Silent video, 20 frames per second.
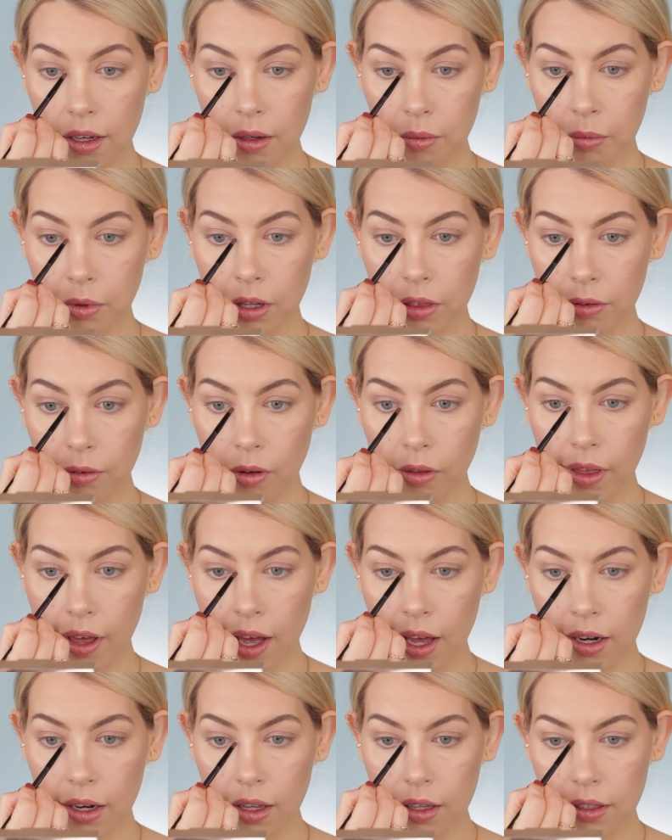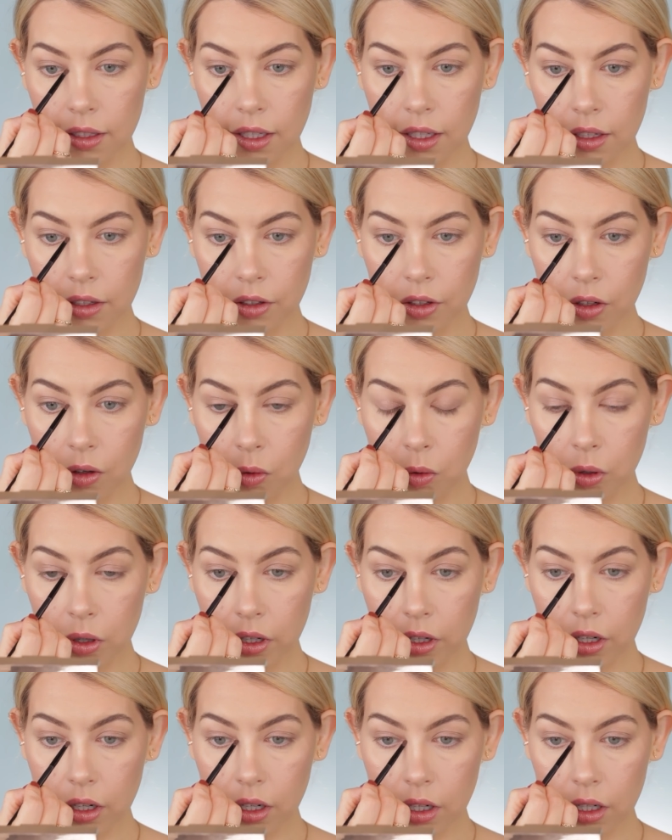I'm gonna throw that on the inner
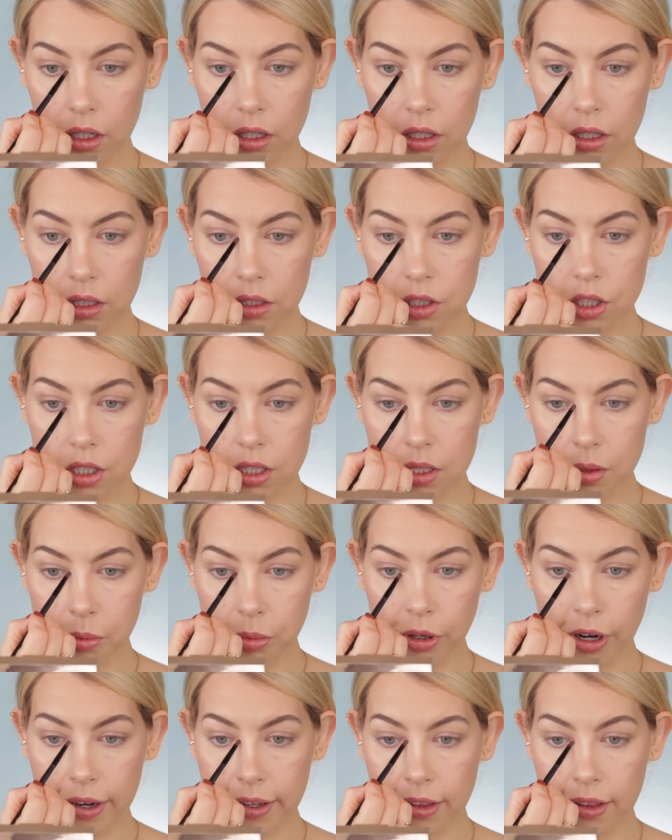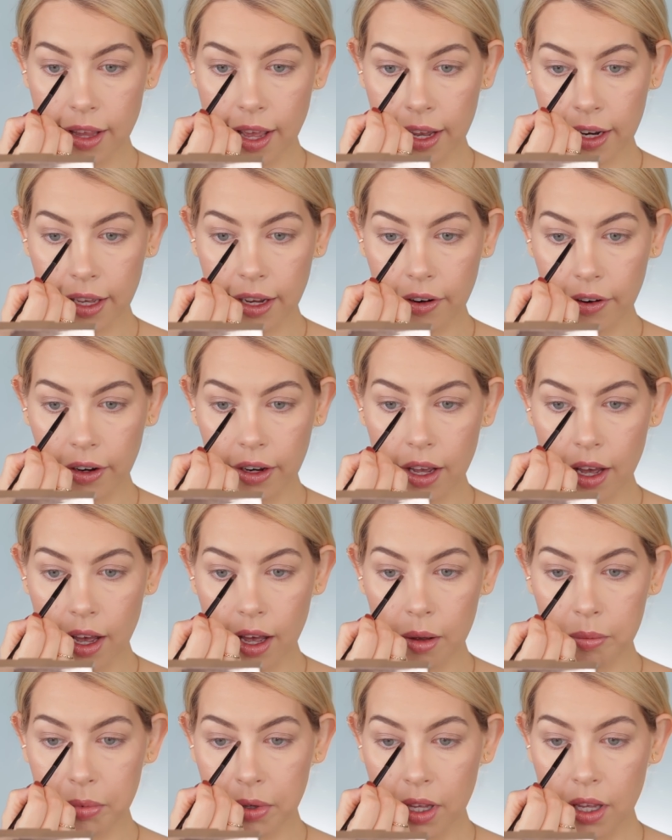corner just to brighten that area
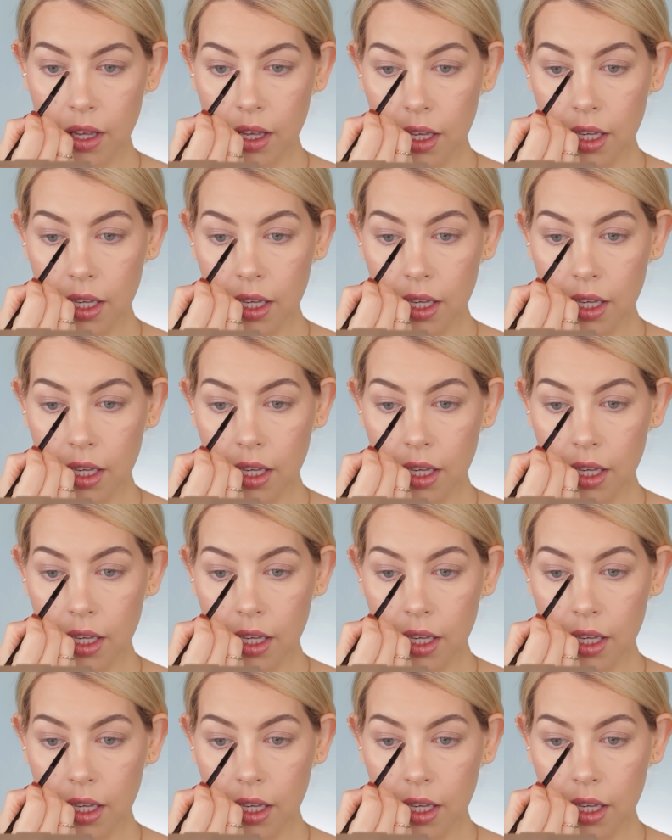up.